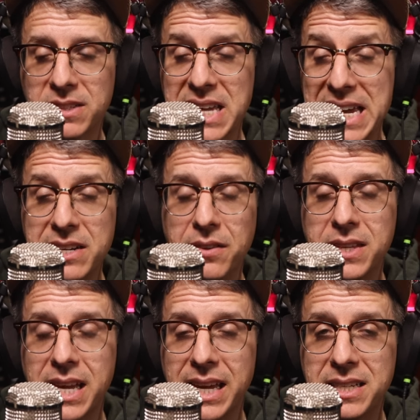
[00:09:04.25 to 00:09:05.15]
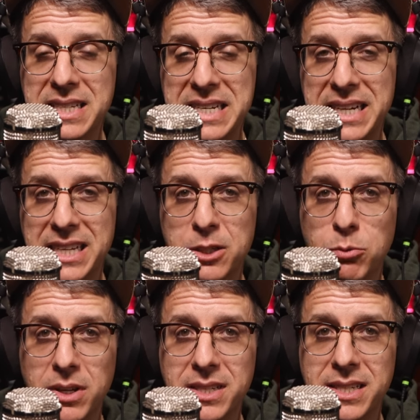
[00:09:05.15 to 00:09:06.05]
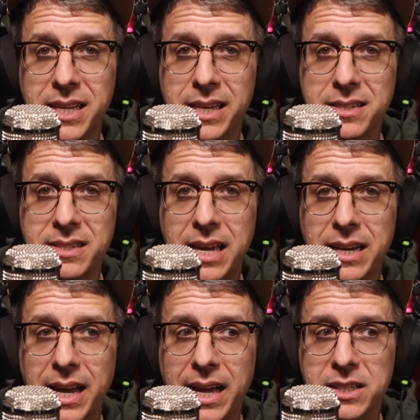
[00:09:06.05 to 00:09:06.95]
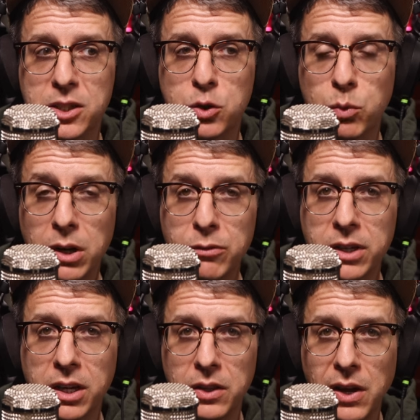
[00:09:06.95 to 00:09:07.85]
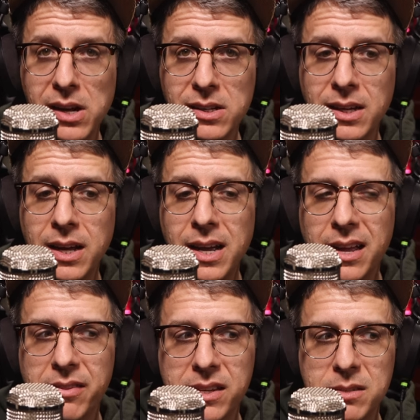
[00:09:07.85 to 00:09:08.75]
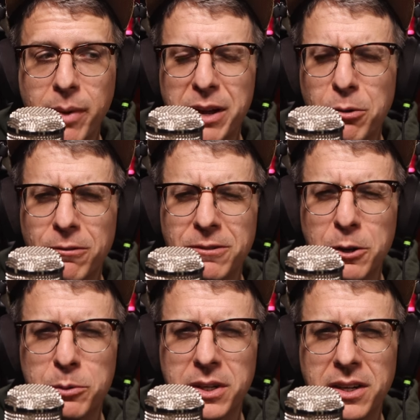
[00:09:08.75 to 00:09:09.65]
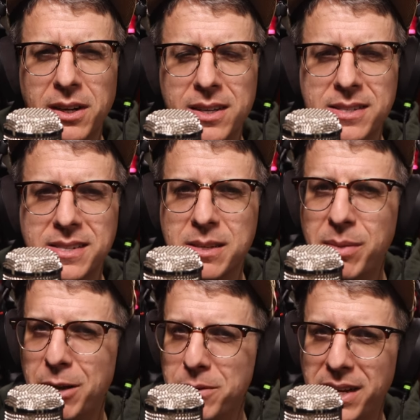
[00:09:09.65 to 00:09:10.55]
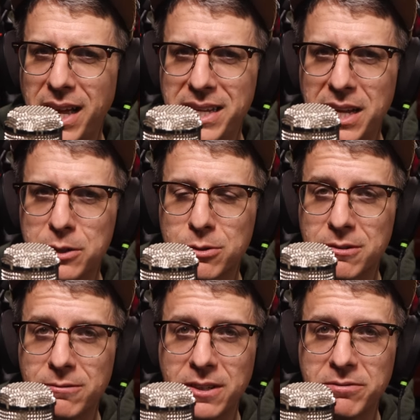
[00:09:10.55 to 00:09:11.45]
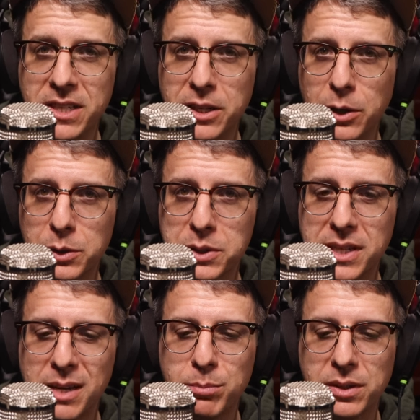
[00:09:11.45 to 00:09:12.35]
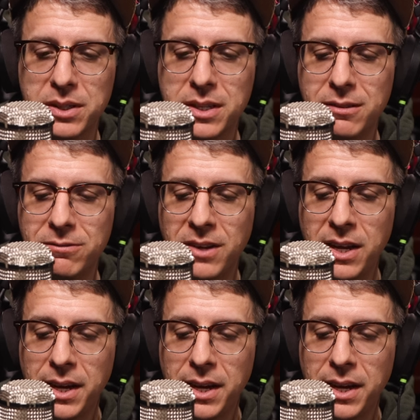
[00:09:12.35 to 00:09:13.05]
Gain on the 18i20 is set at 12 o'clock. This microphone costs about $950, I believe.